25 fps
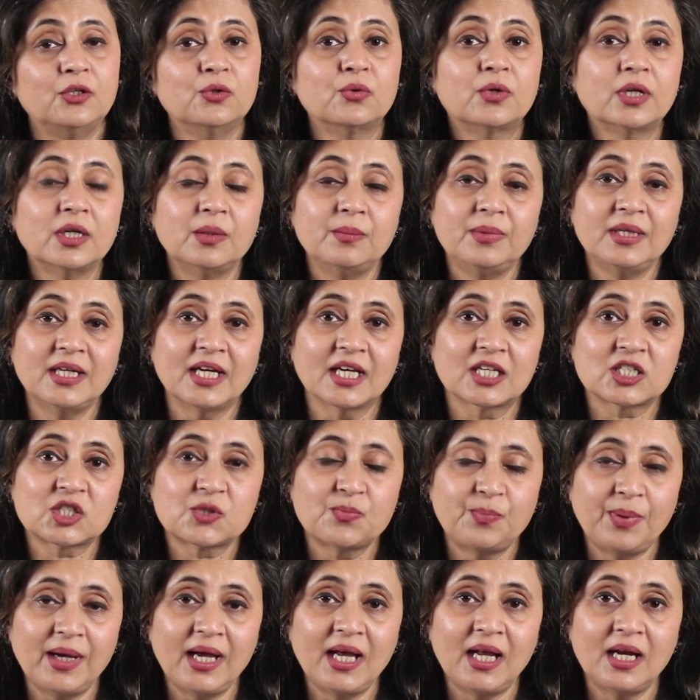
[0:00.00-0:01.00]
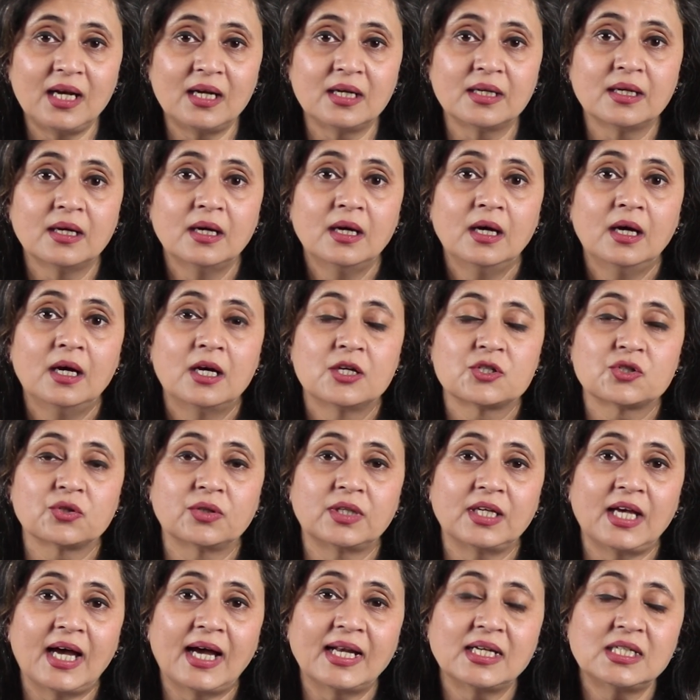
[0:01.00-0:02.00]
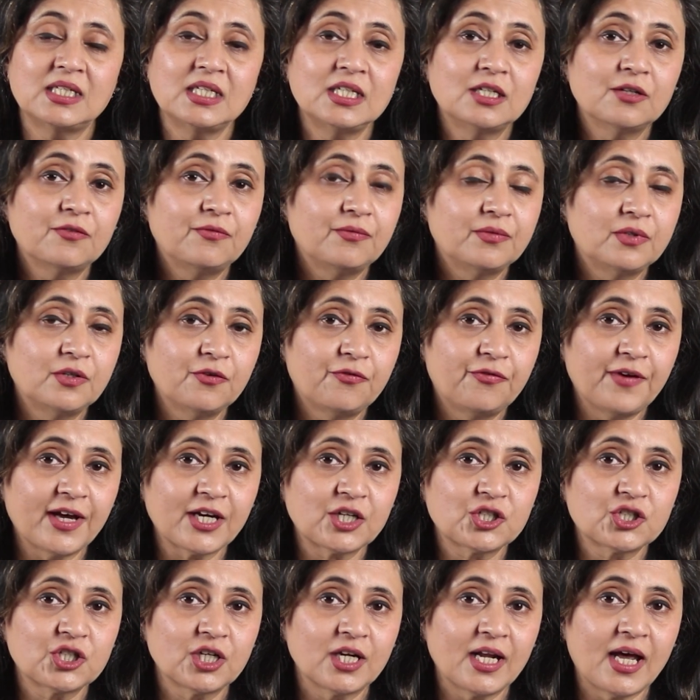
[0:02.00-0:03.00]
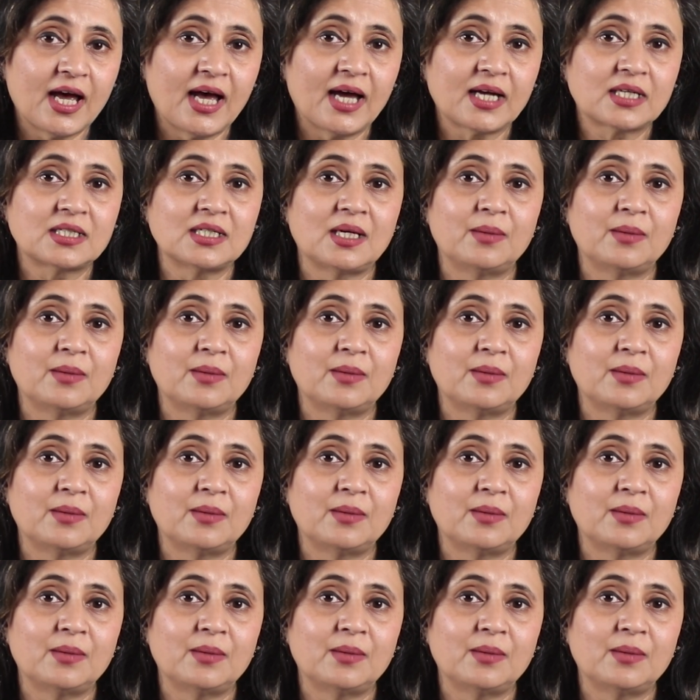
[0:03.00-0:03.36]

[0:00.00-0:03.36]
can be expelled. So the Anti-Defection Act,